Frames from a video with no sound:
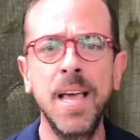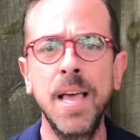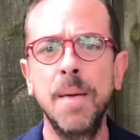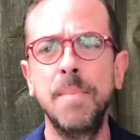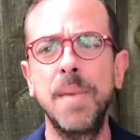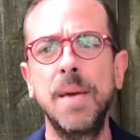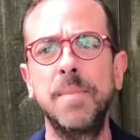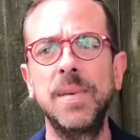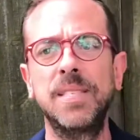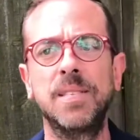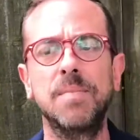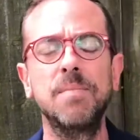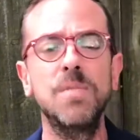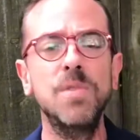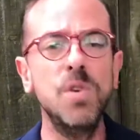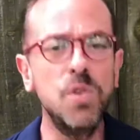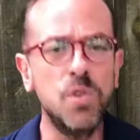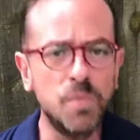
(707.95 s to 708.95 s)
maybe some
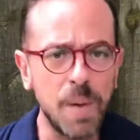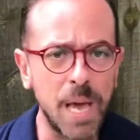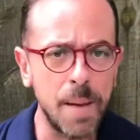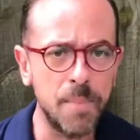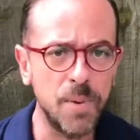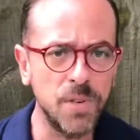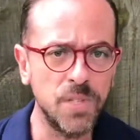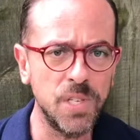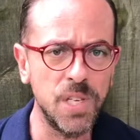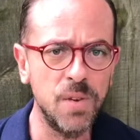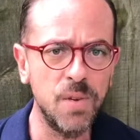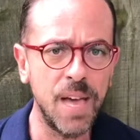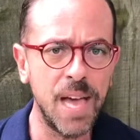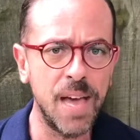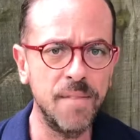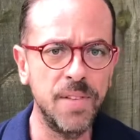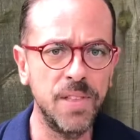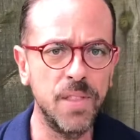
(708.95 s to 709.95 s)
newspapers that you
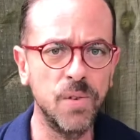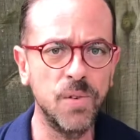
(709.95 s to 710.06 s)
have in the